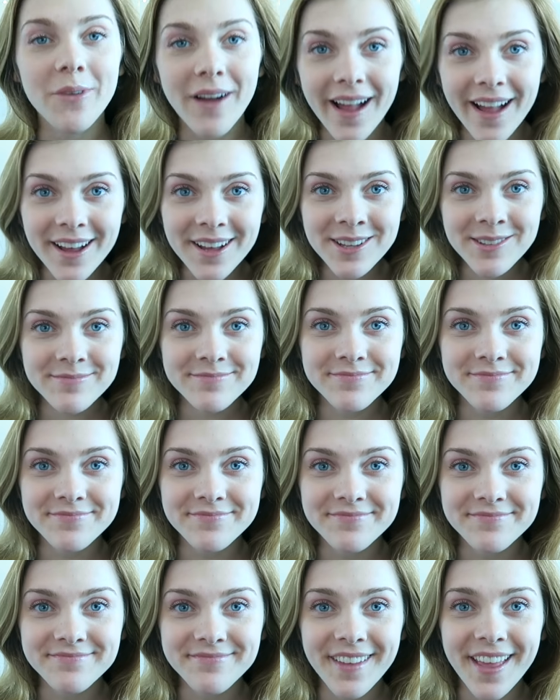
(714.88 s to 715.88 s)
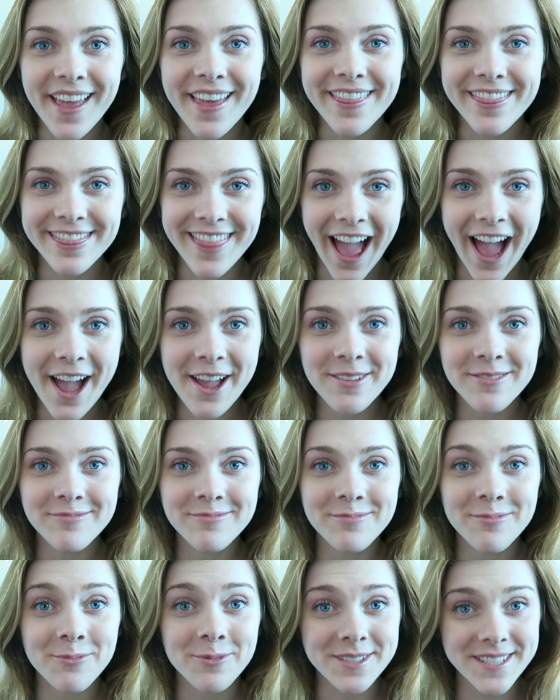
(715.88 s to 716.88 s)
Well, that
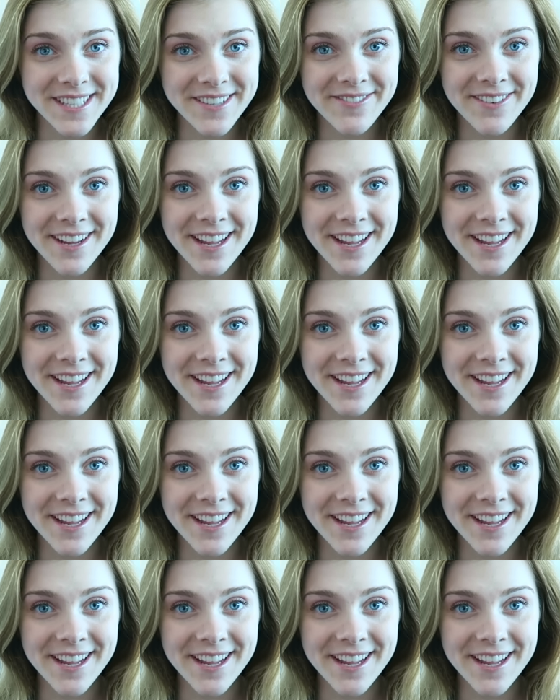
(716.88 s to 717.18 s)
was the